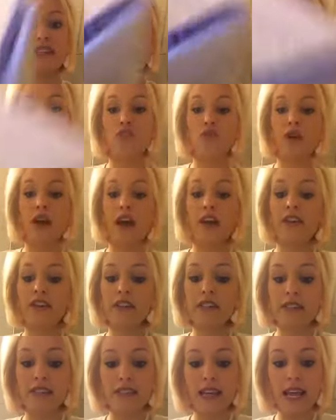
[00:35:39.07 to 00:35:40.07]
to
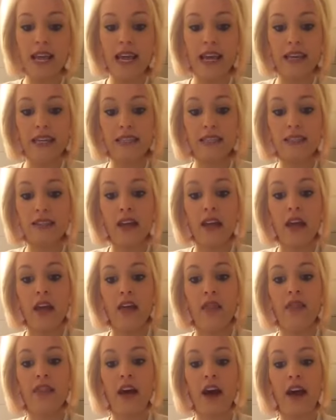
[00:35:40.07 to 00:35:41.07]
understand
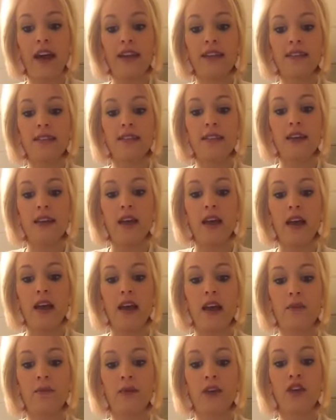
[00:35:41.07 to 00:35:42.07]
that
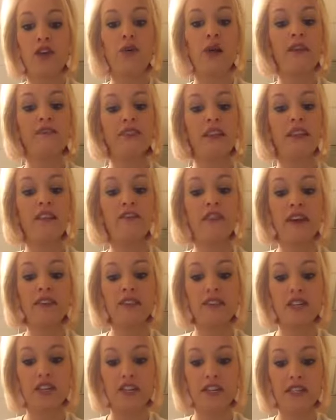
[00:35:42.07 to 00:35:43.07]
you have to
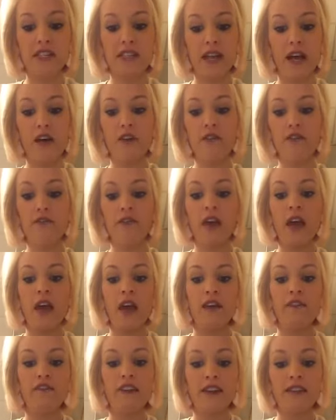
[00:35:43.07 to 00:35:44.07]
invest in yourself,
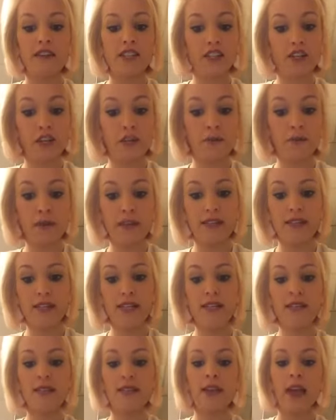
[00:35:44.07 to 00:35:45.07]
invest in your
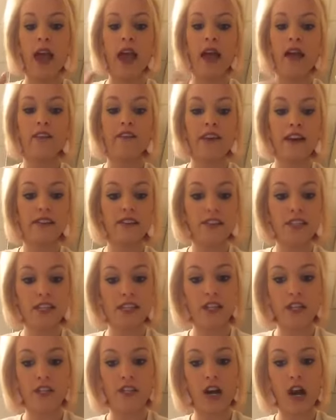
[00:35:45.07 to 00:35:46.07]
business, invest in
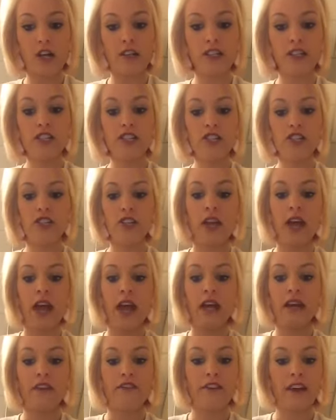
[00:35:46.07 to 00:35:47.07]
your knowledge,
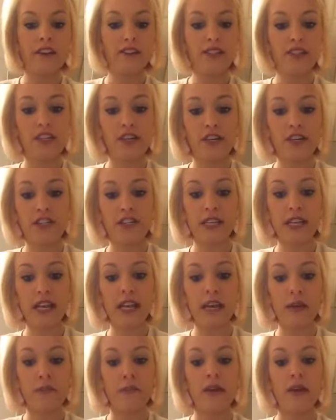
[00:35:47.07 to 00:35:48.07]
and invest in your
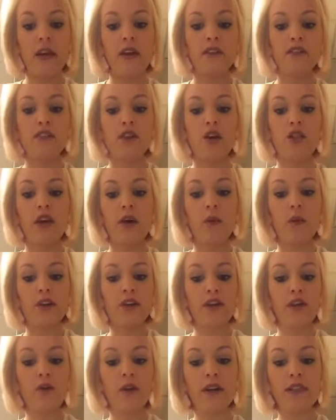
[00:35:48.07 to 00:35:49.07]
team so that when
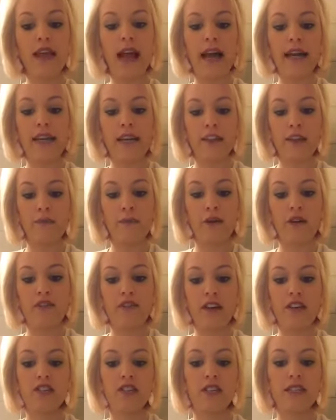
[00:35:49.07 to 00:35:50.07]
you're lacking the
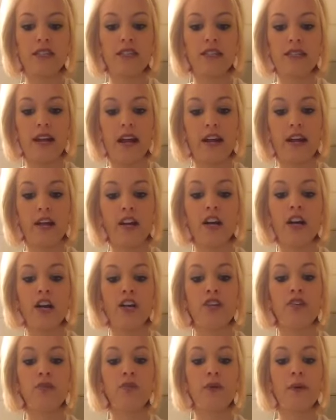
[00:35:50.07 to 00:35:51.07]
motivation and desire,
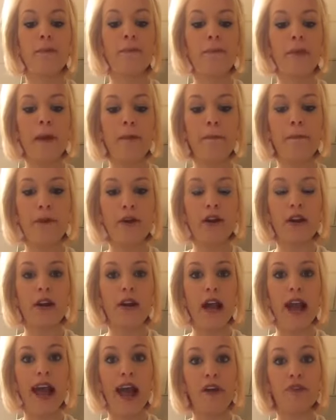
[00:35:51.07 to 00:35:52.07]
you remember
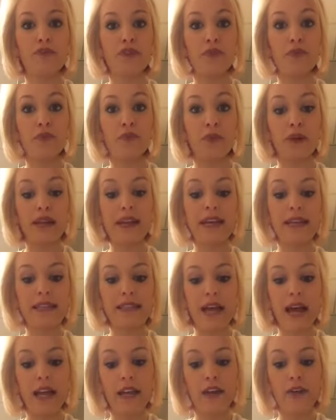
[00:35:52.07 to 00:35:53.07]
how to
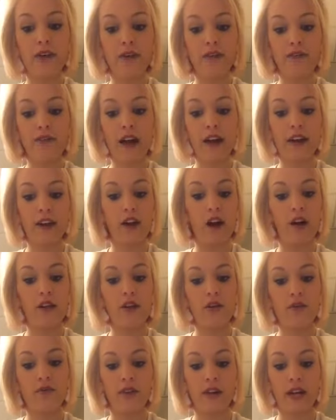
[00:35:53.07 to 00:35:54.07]
reignite your fire all
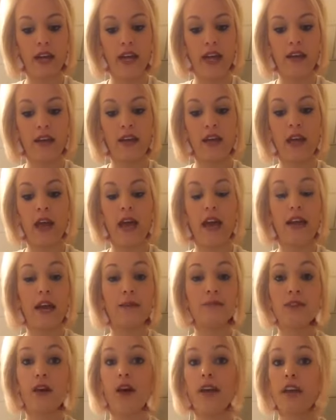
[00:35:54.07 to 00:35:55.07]
over again. And
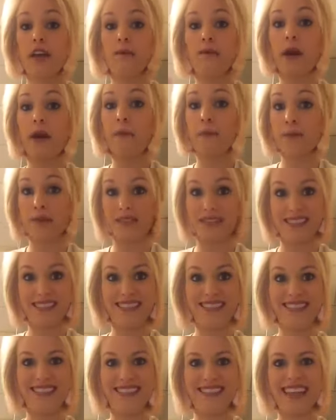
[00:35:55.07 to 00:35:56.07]
I'm talking about
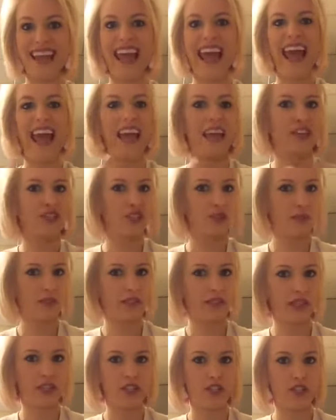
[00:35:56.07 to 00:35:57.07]
business and your
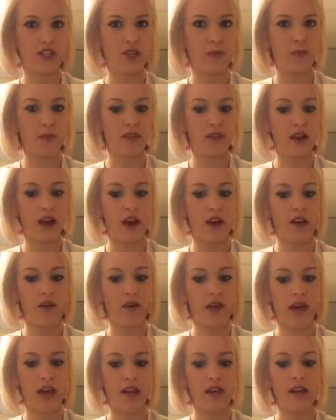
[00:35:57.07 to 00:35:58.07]
relationship with God,
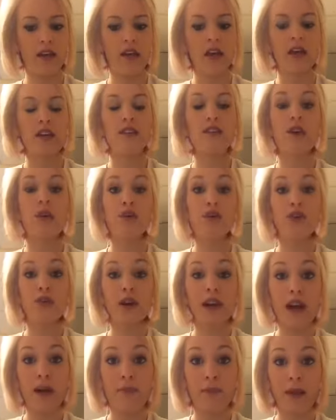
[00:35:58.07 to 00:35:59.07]
okay? So
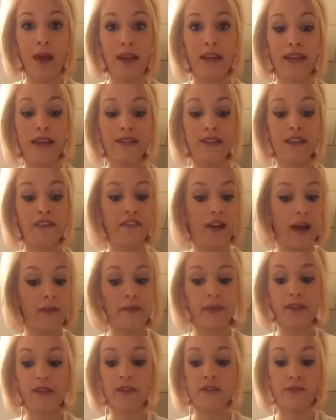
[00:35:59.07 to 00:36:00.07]
your upline is a
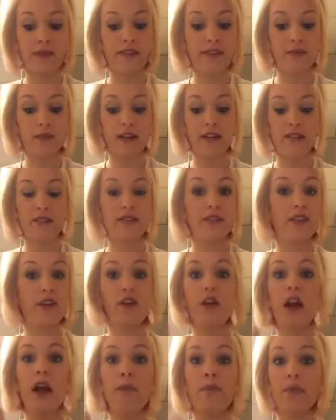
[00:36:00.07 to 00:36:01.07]
fabulous resource.
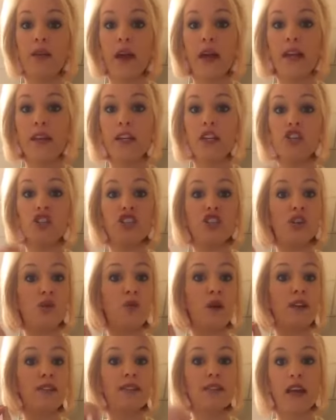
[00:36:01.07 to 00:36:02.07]
Your upline, she
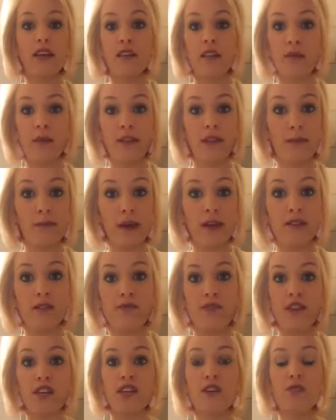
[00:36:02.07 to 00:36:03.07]
wants nothing but the best
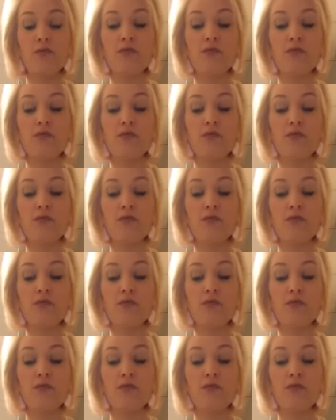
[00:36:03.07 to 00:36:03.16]
for you.